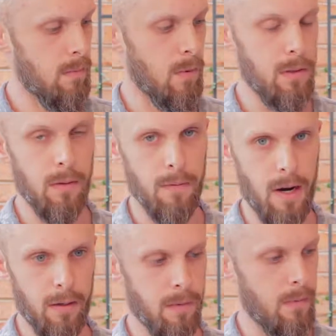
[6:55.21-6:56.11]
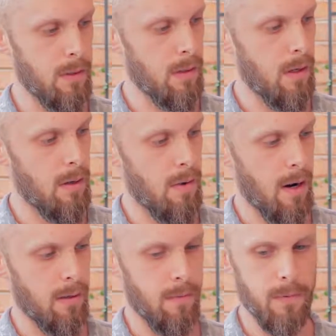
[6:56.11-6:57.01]
what's overactive, what's
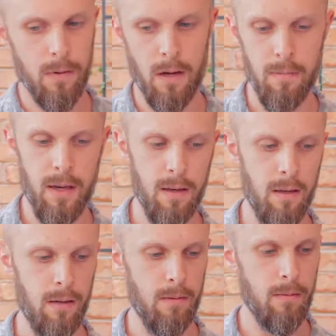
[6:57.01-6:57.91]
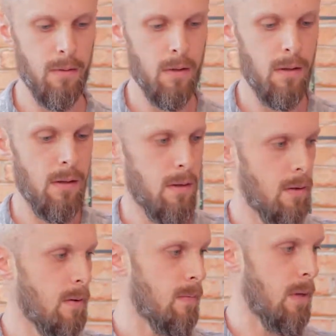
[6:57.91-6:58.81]
underactive. So I made
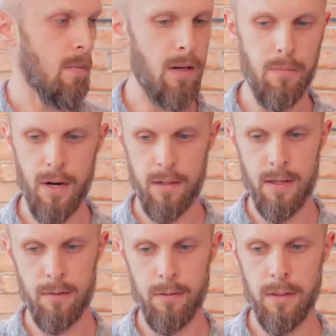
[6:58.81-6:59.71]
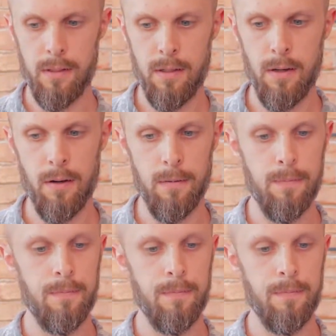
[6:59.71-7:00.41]
a breakdown list here,